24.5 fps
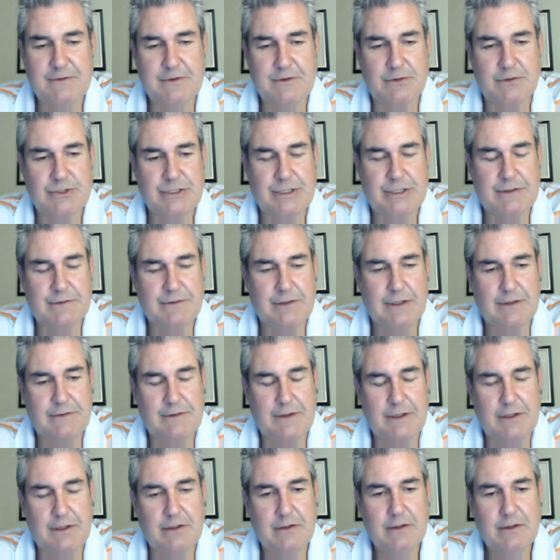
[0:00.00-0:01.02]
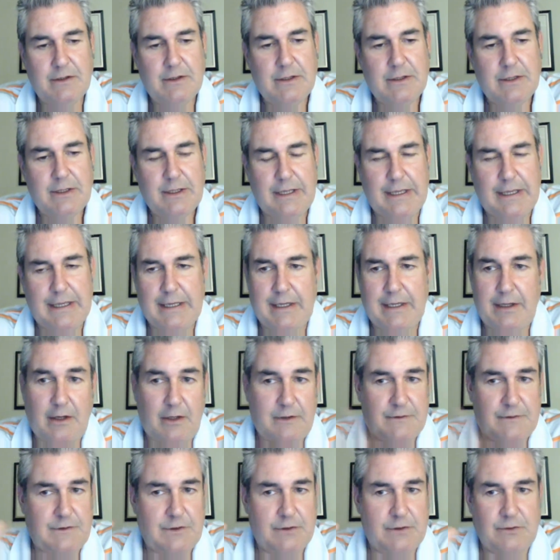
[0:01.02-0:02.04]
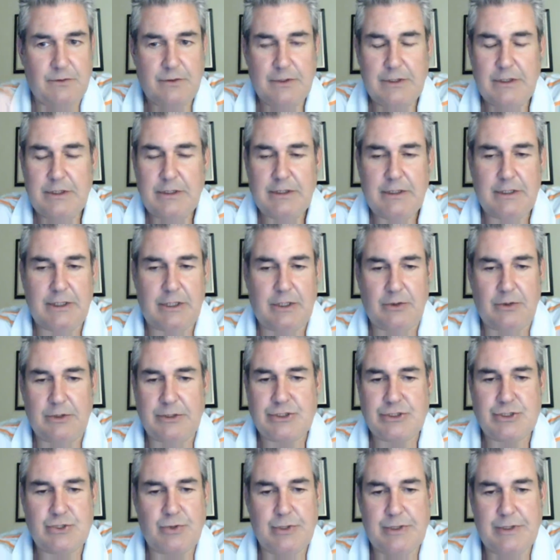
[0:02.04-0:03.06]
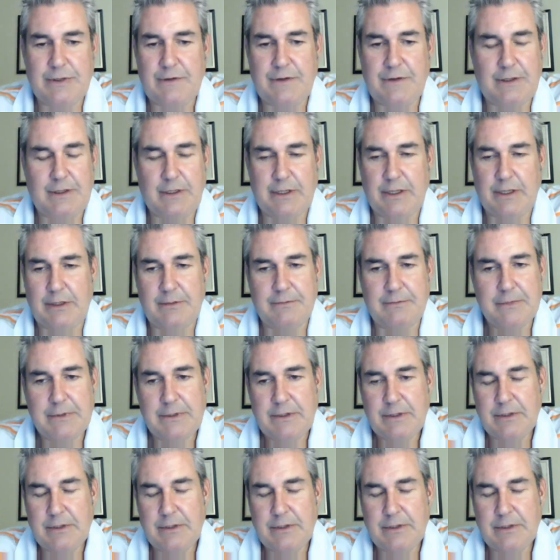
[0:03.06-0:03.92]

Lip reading: So check us out there, and also, enjoy the